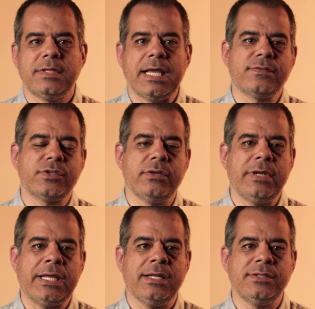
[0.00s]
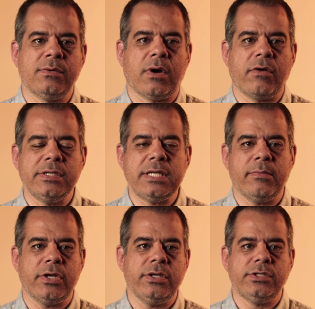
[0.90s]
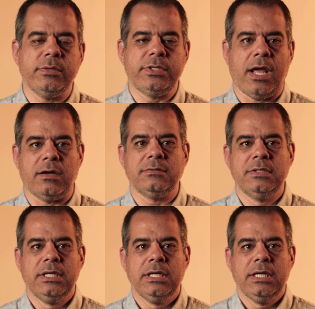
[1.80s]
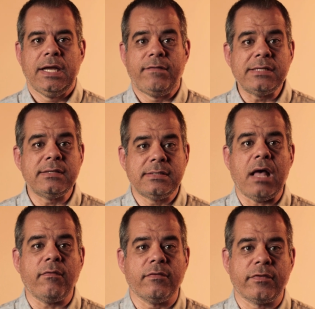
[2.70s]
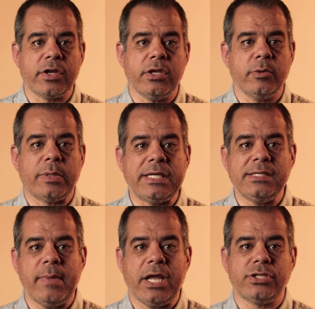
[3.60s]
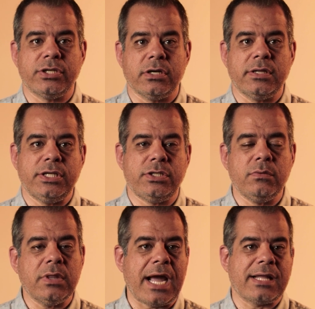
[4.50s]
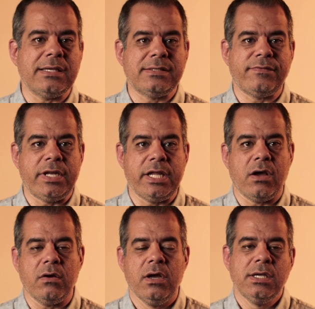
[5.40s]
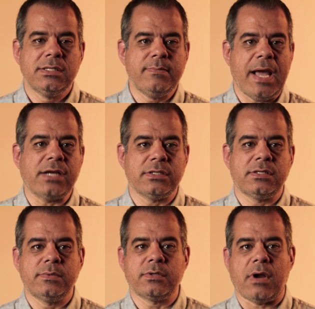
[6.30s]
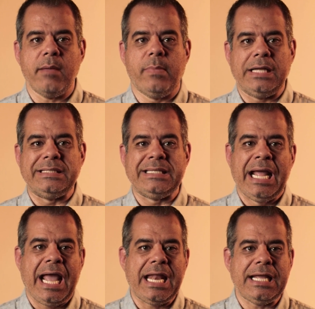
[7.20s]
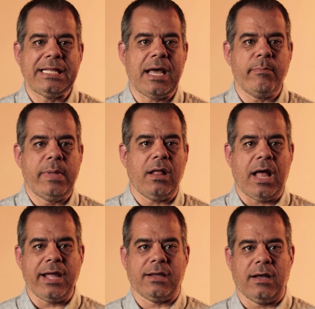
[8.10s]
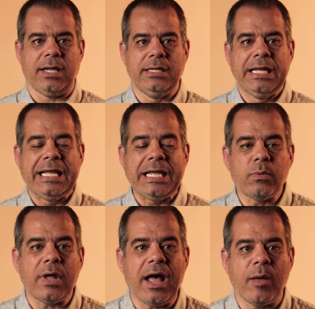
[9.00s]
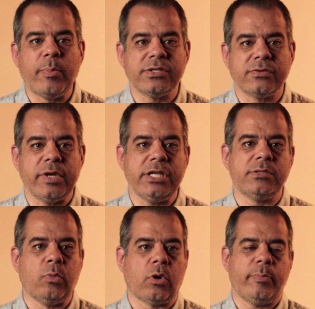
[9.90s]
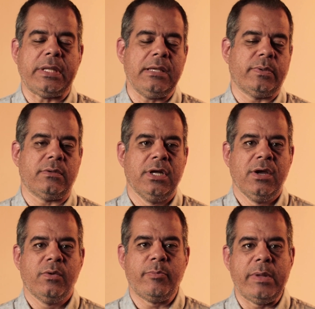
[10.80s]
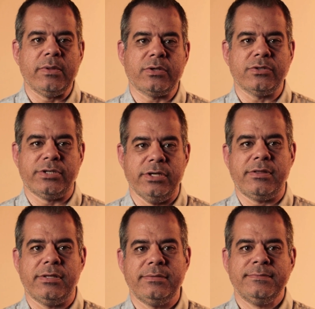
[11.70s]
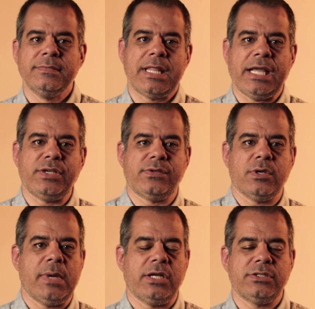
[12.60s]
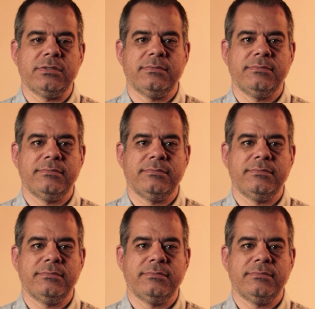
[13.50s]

Thanks for tuning in to our Redeemer YouTube channel. If this is helpful for you, please make sure that you like this video, smash the subscribe button, and hit that bell icon. It will help us reach more people with biblical truth. Thank you so much.